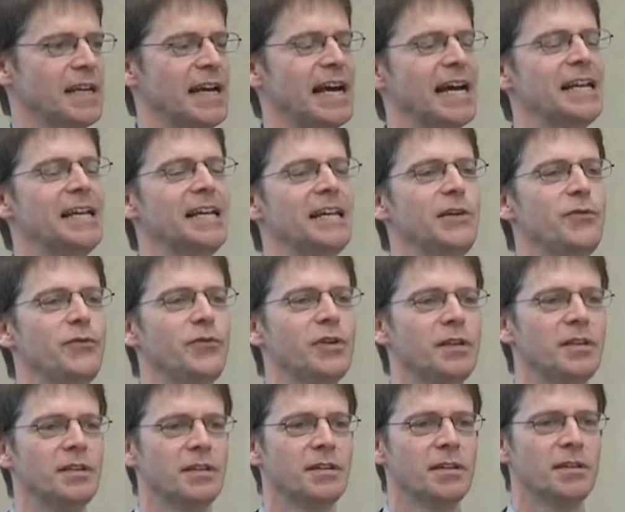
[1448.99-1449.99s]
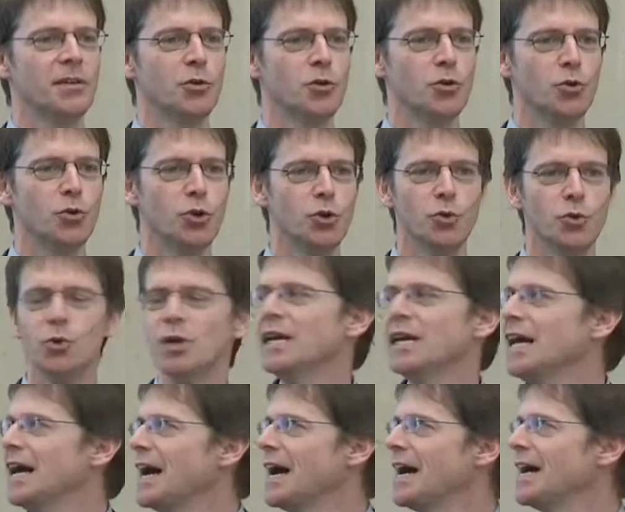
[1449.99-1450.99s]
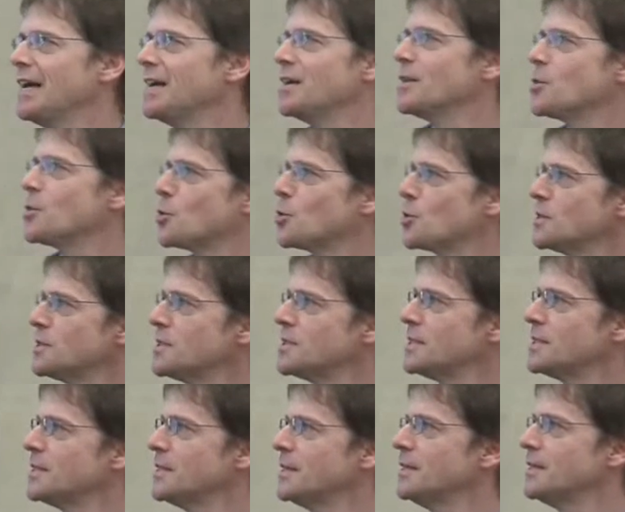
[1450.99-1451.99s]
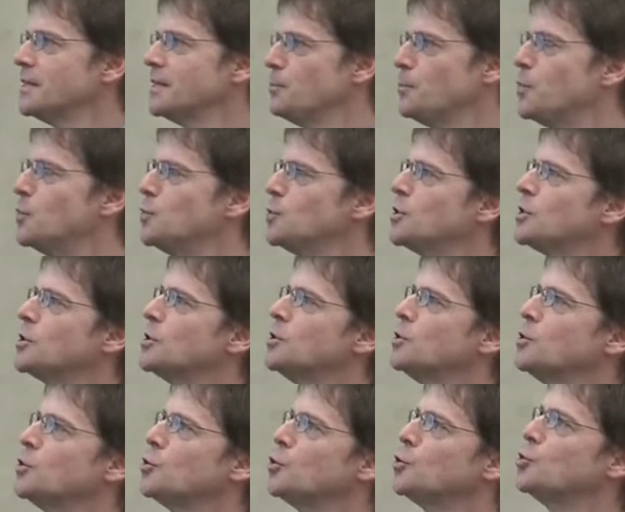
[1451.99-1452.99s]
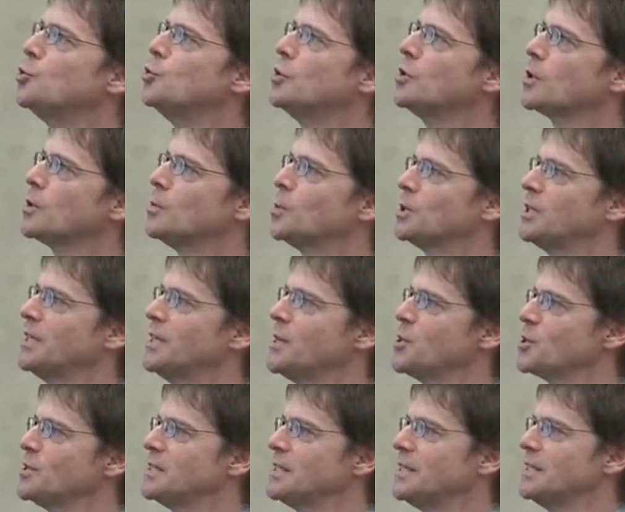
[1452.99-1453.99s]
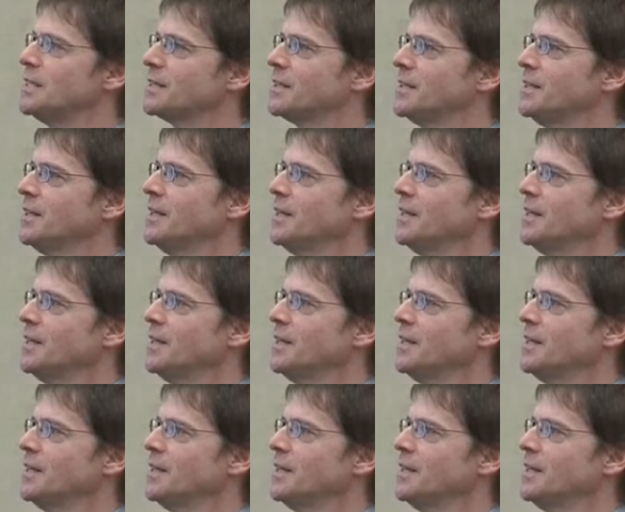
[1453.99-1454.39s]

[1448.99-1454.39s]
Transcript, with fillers: I leave it to you. I just uh, put two quotations here,